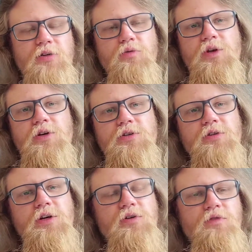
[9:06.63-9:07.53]
weird that
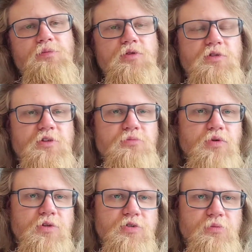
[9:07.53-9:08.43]
you kind of abuse this
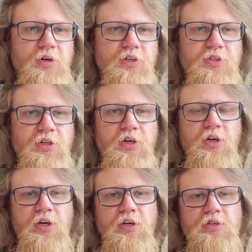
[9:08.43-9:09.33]
boy so much.
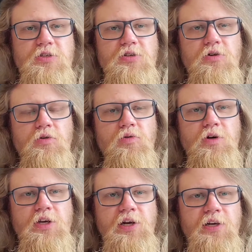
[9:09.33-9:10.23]

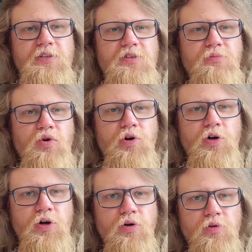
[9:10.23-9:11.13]
So he lets the boy
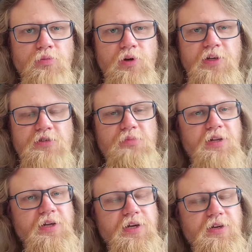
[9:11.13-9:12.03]
go, the
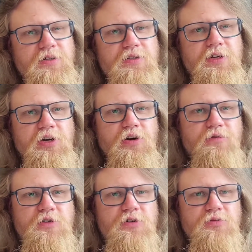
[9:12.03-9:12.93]
policeman that is, and he
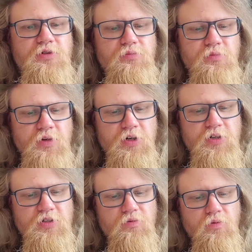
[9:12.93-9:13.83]
offers him
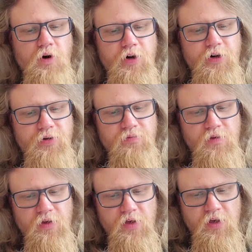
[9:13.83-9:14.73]
some water.
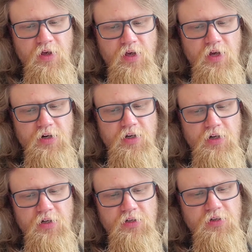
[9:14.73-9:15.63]
And
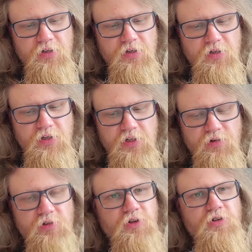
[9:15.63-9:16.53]
then he
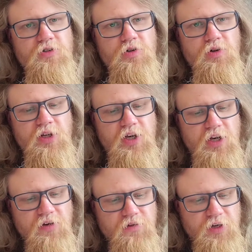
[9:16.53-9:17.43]
returns to the
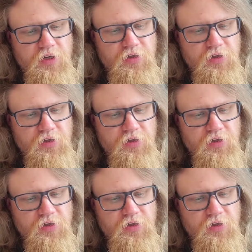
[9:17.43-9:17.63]
cave,